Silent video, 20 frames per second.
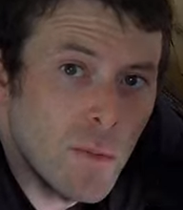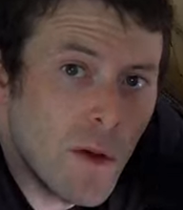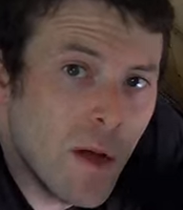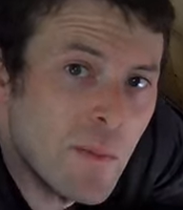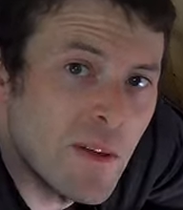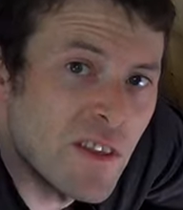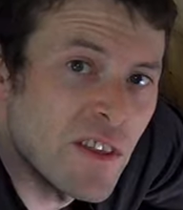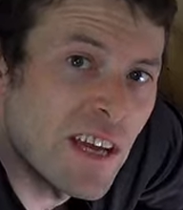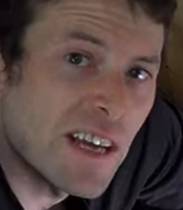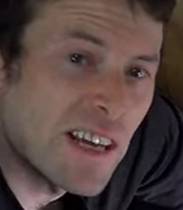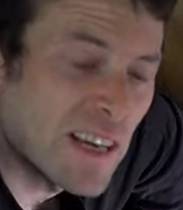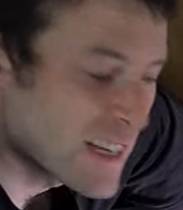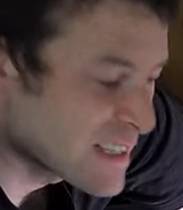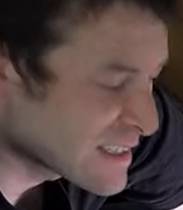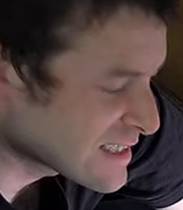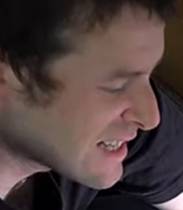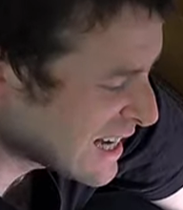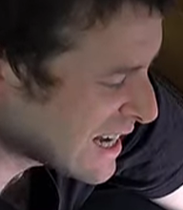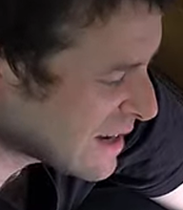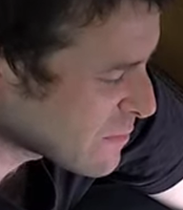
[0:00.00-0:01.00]
you might be thinking,
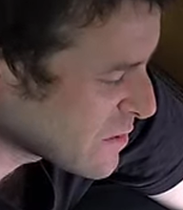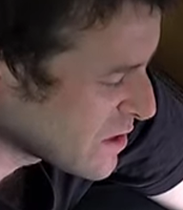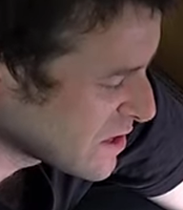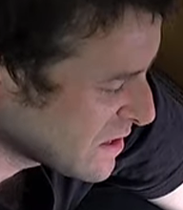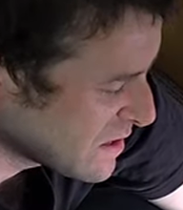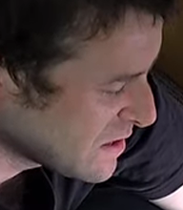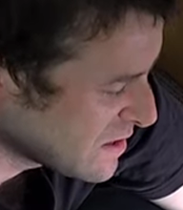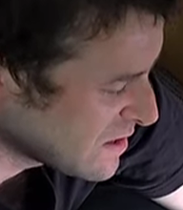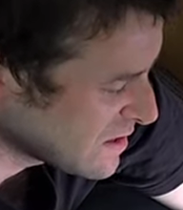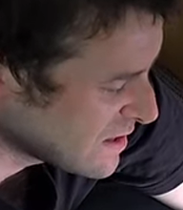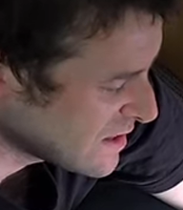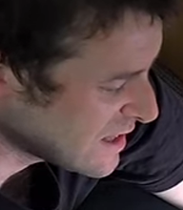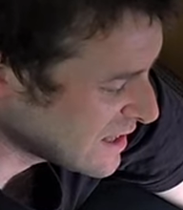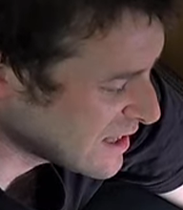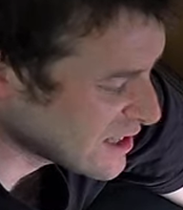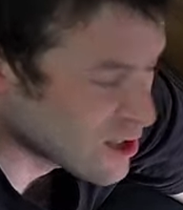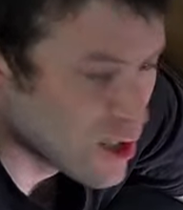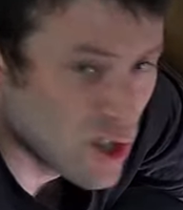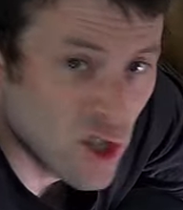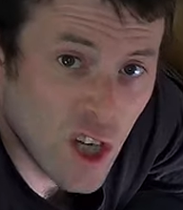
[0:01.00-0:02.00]
Sam,
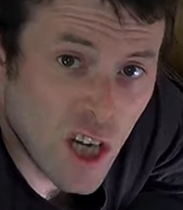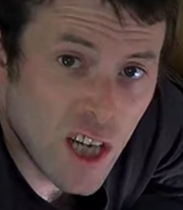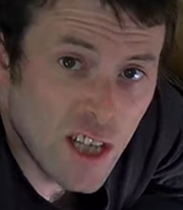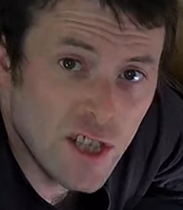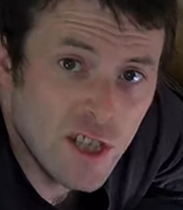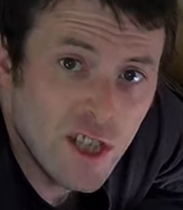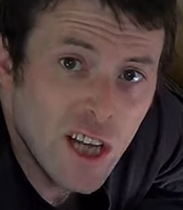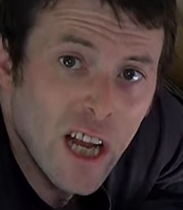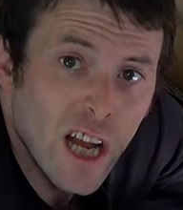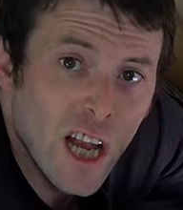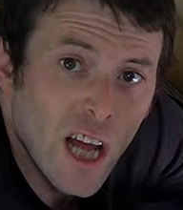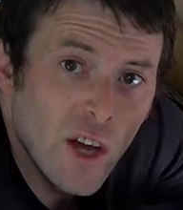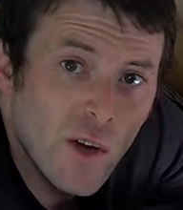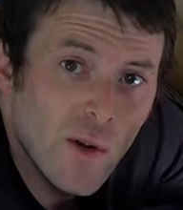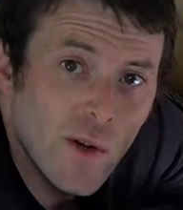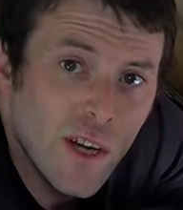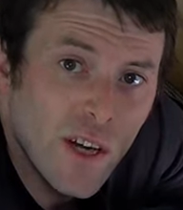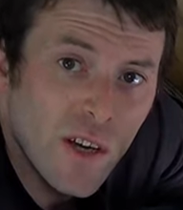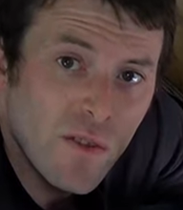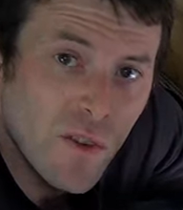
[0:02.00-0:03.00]
it's just a
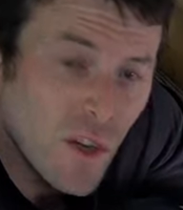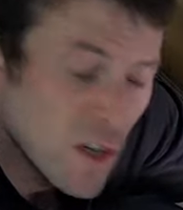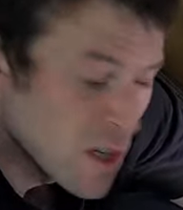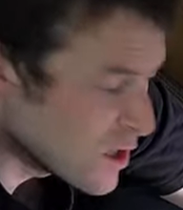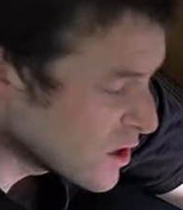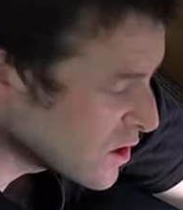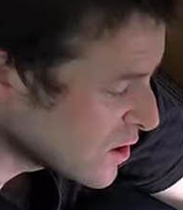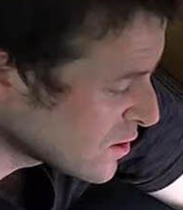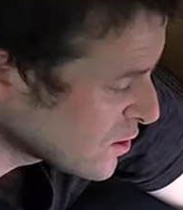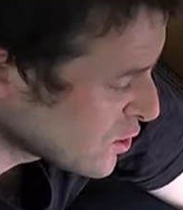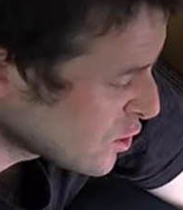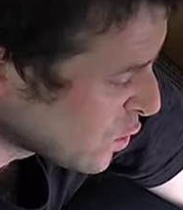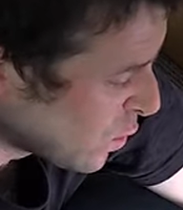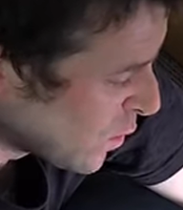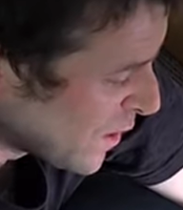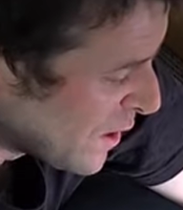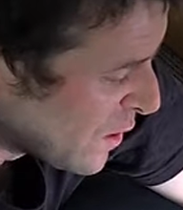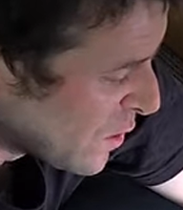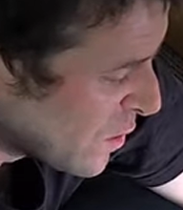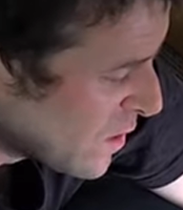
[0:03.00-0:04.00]
load of
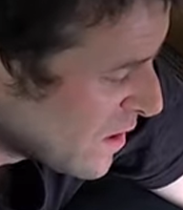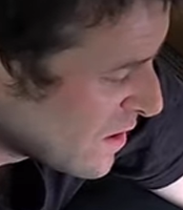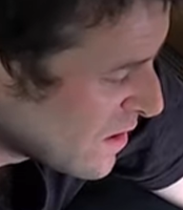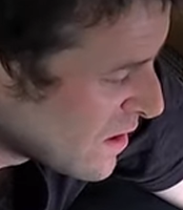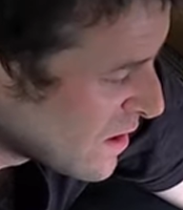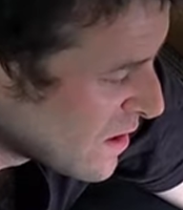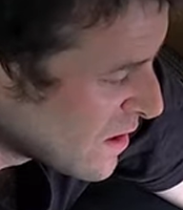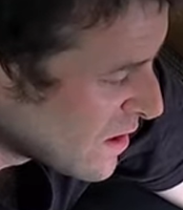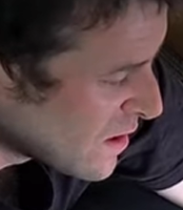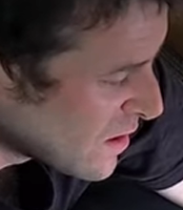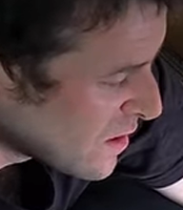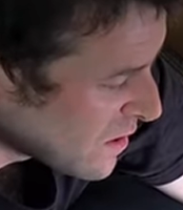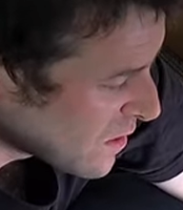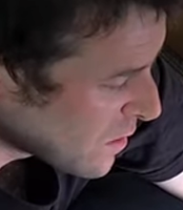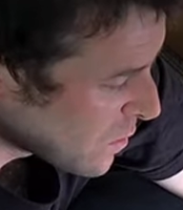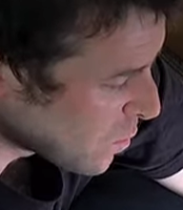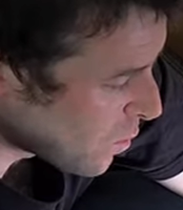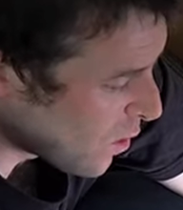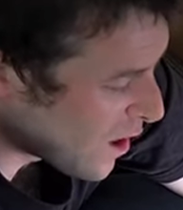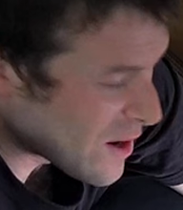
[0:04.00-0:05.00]
soil,
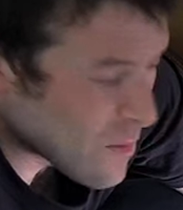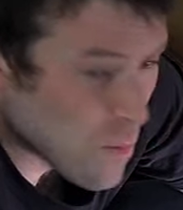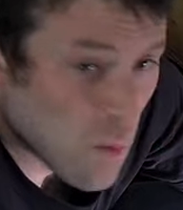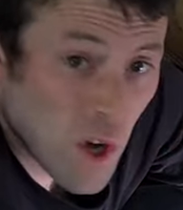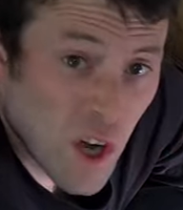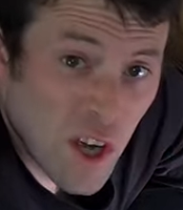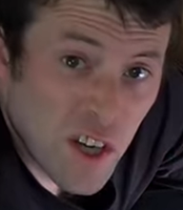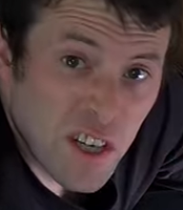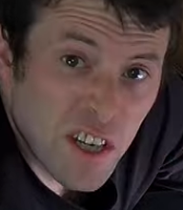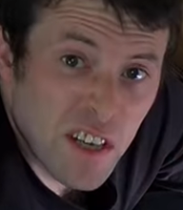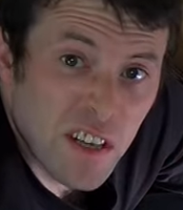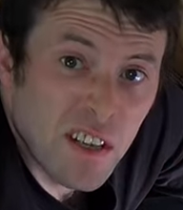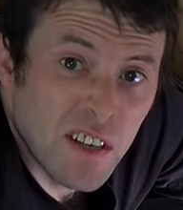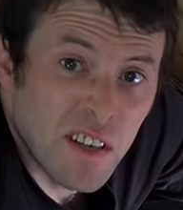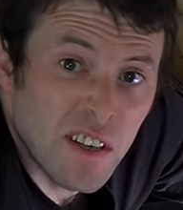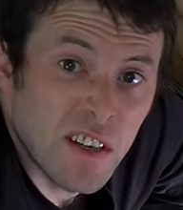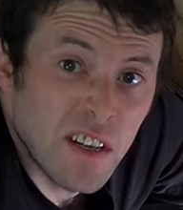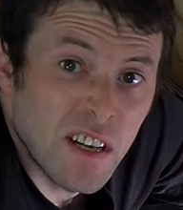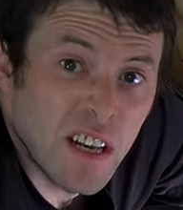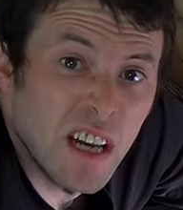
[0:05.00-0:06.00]
white wood,
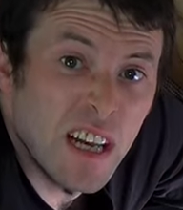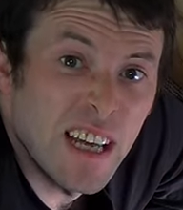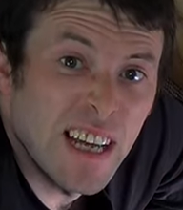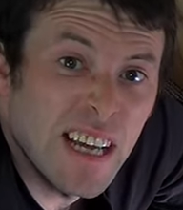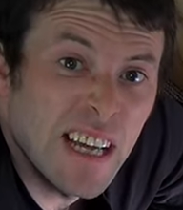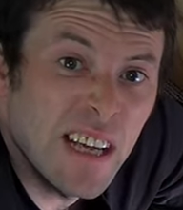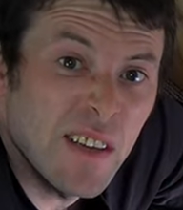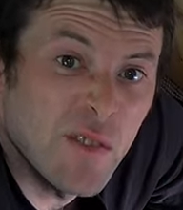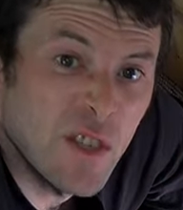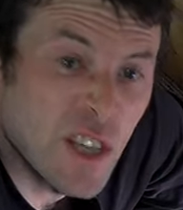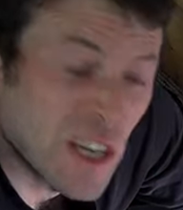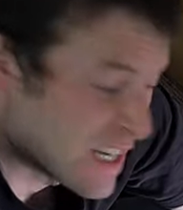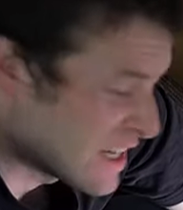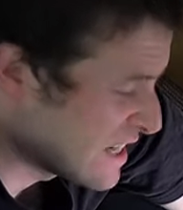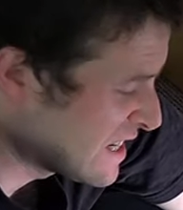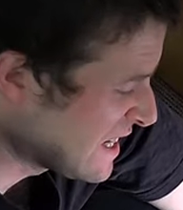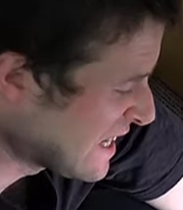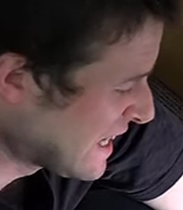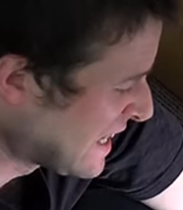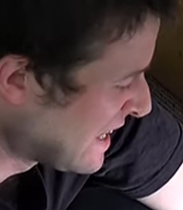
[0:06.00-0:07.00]
leaves.
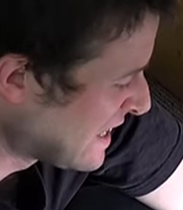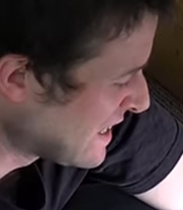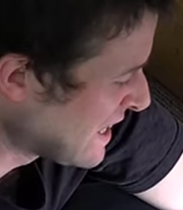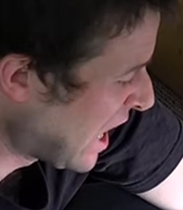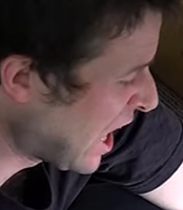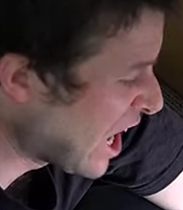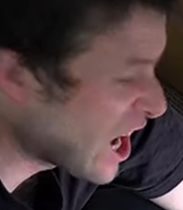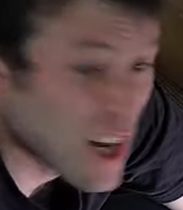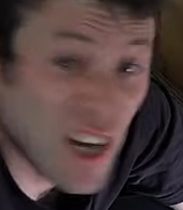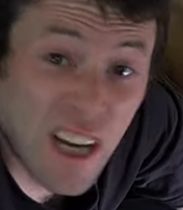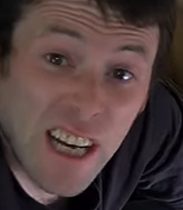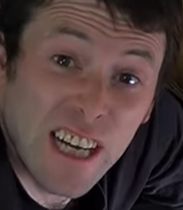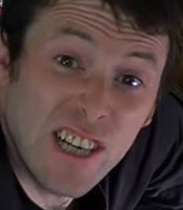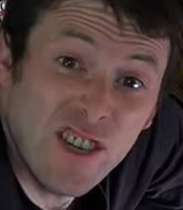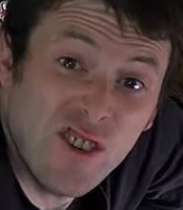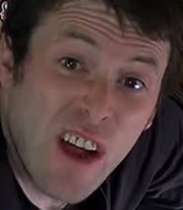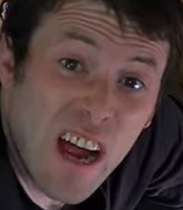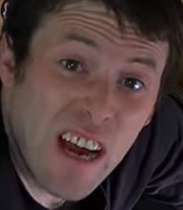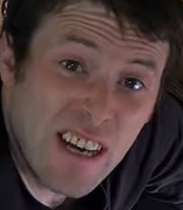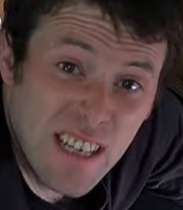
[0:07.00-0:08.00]
Hardly
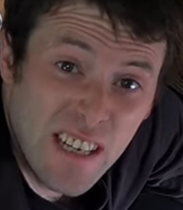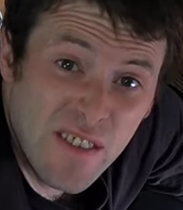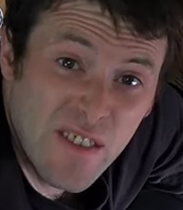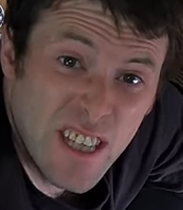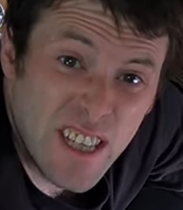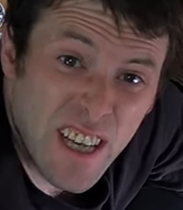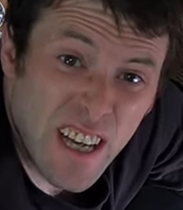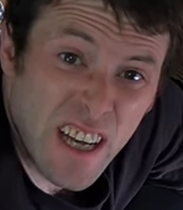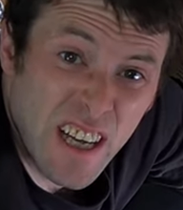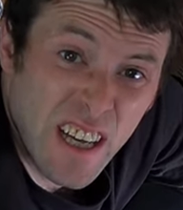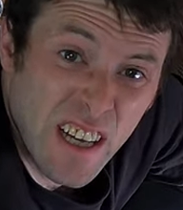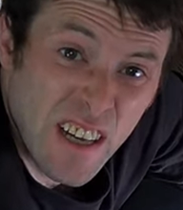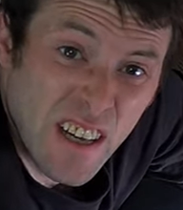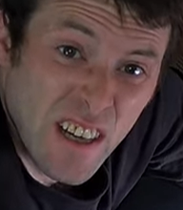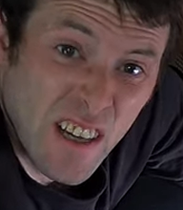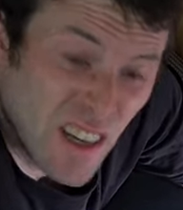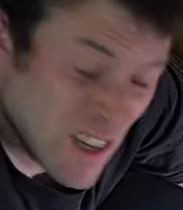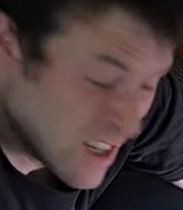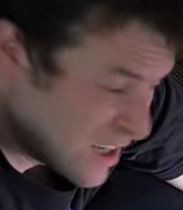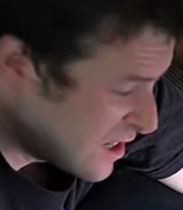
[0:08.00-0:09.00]
attractive, is it?
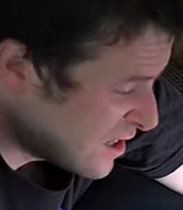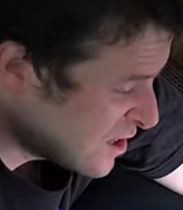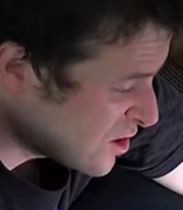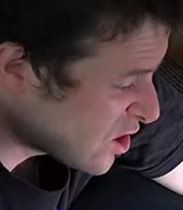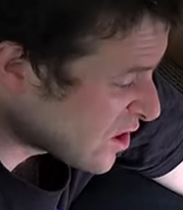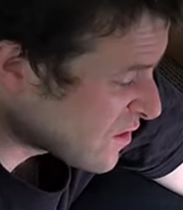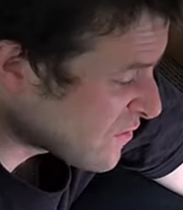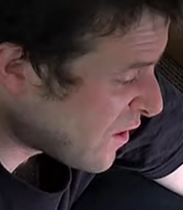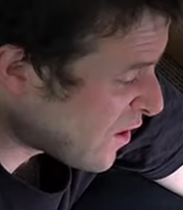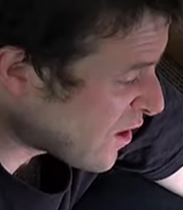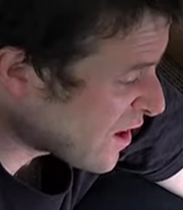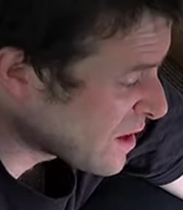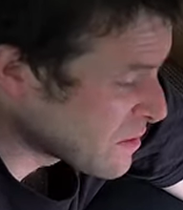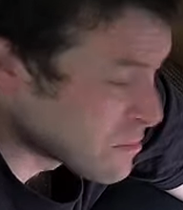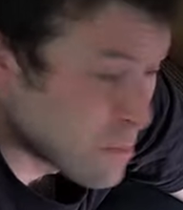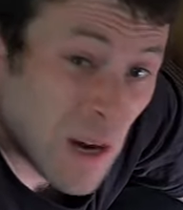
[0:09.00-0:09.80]
Just very